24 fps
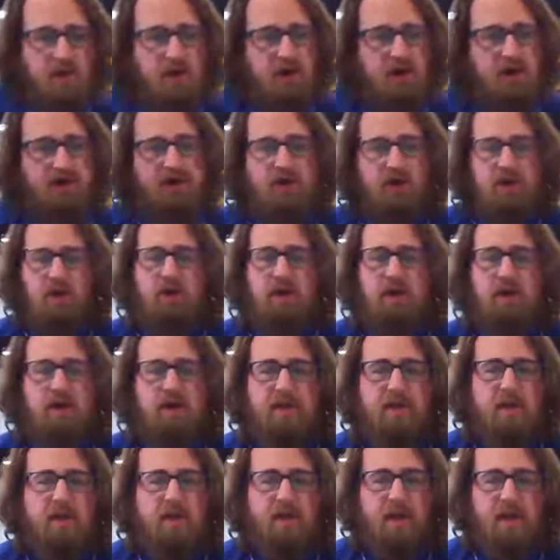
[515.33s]
off the
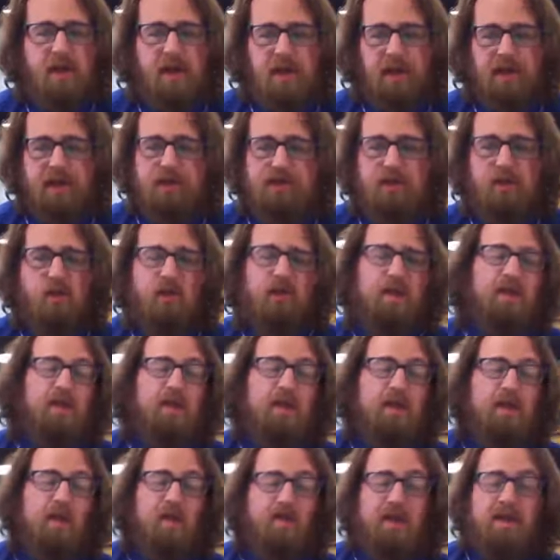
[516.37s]
lawn, that's a
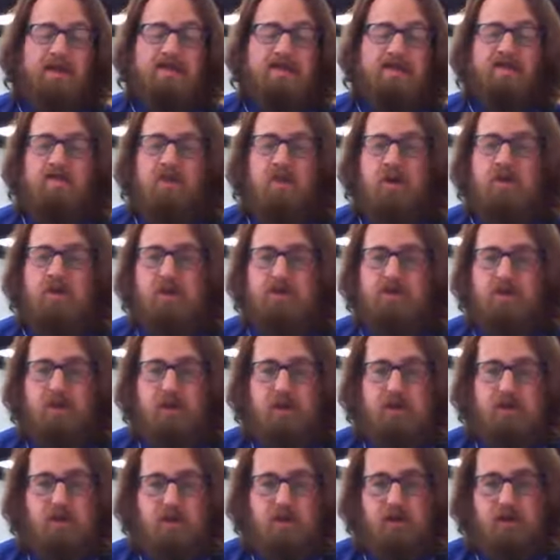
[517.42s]
really aggressive motion for
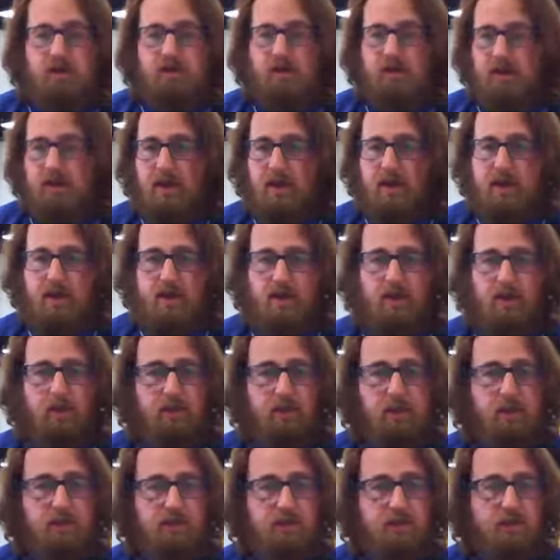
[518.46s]
your shoulder, and you're going to
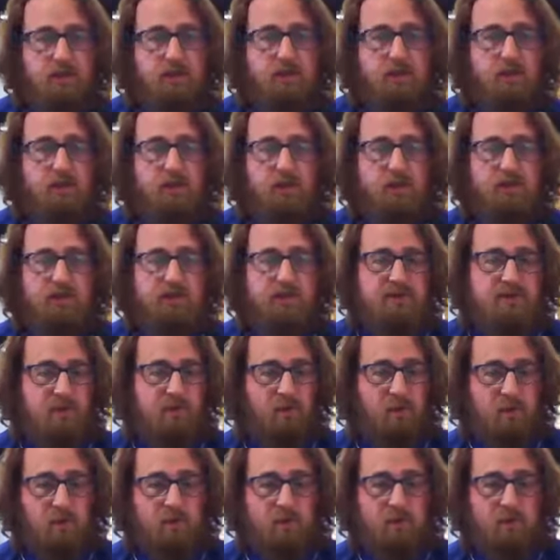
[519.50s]
want to do
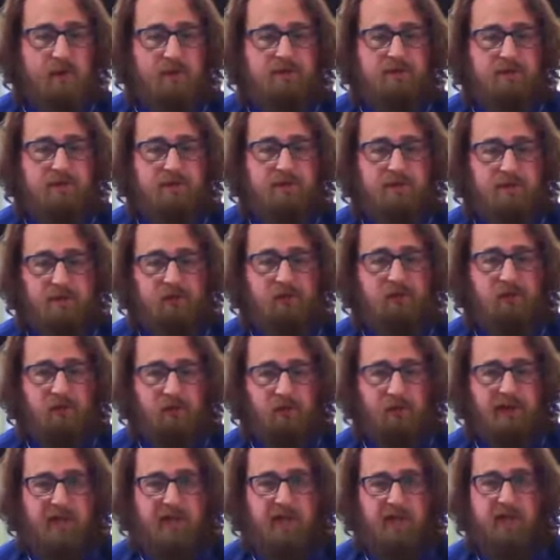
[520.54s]
some warm-ups
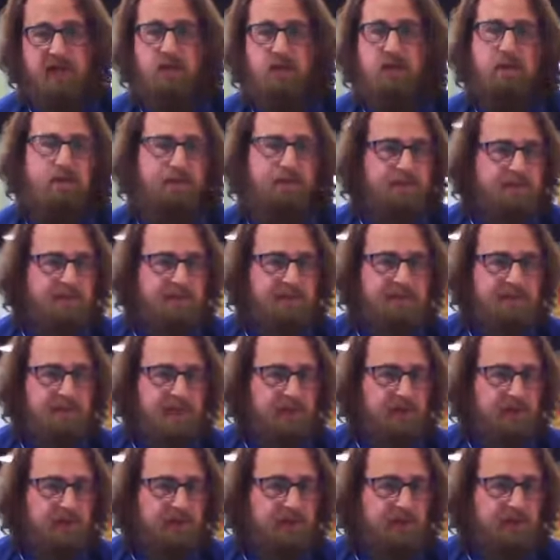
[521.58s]
before that.
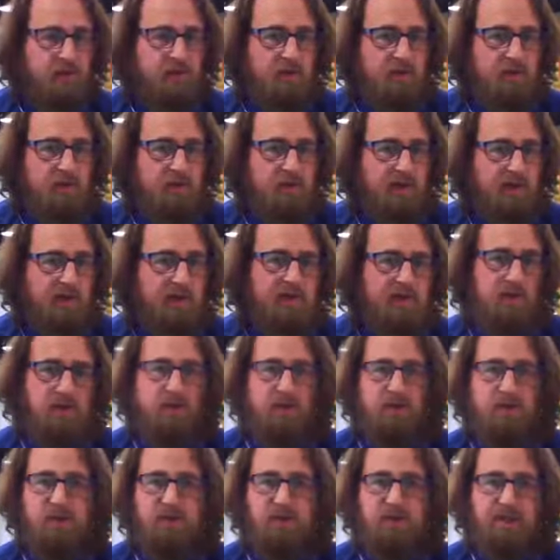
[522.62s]
Same thing would apply if you're
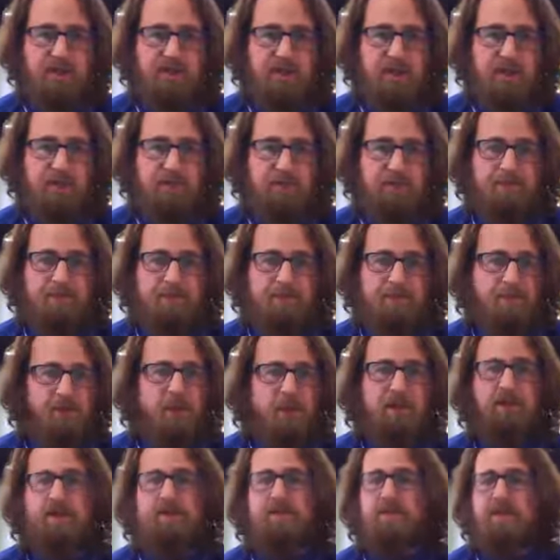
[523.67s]
going to the gym. Before
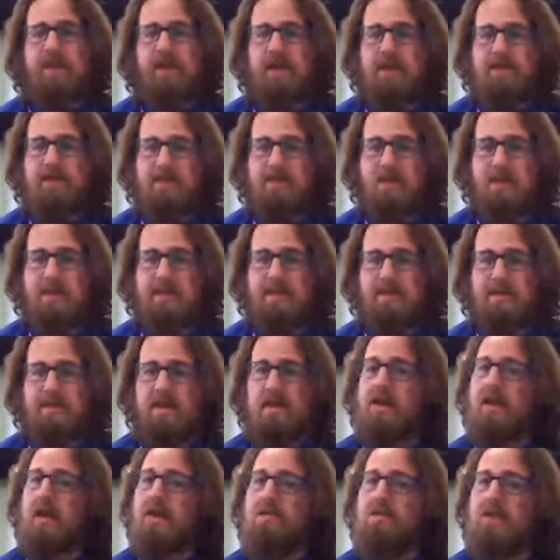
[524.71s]
you lift the heavy
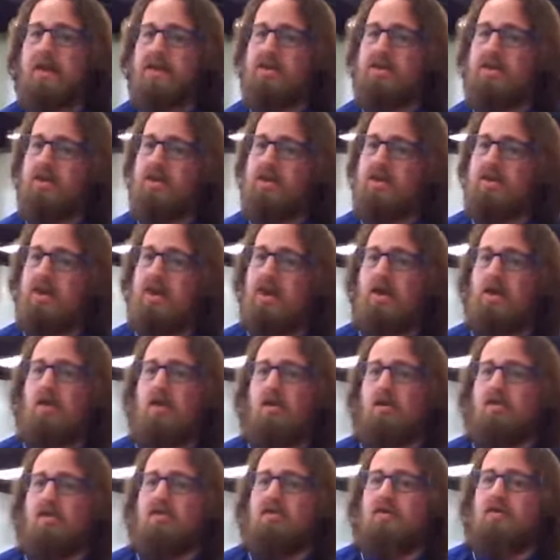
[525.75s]
weights, make sure that you got
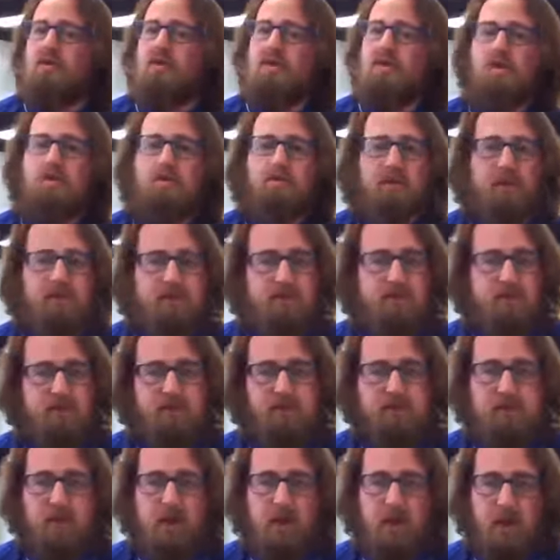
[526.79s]
all of the little
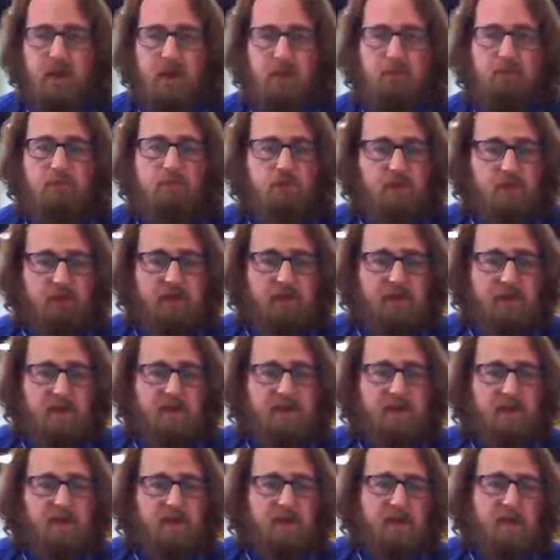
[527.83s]
muscles
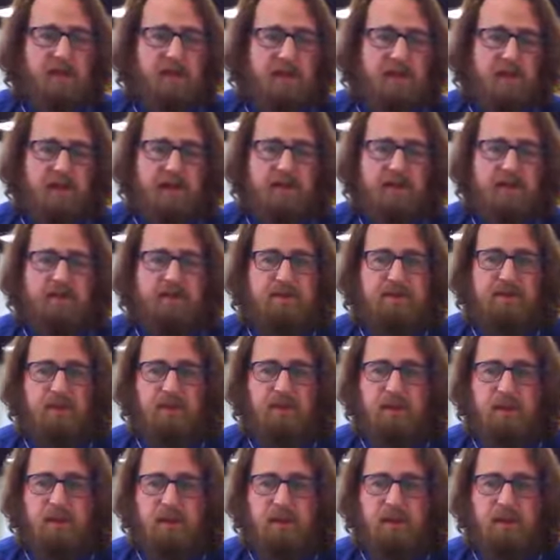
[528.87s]
moving and